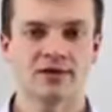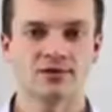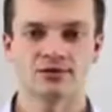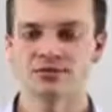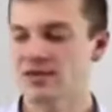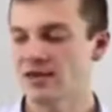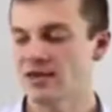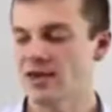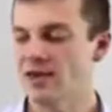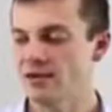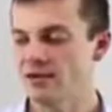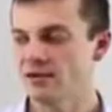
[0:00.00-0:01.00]
and you
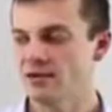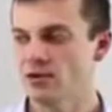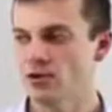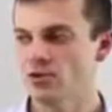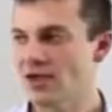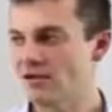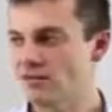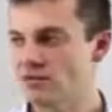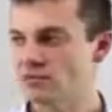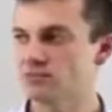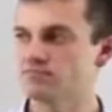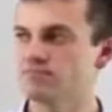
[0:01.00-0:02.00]
say, hey, you know, you
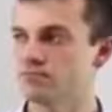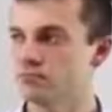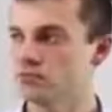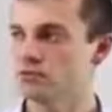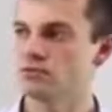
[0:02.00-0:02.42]
have this,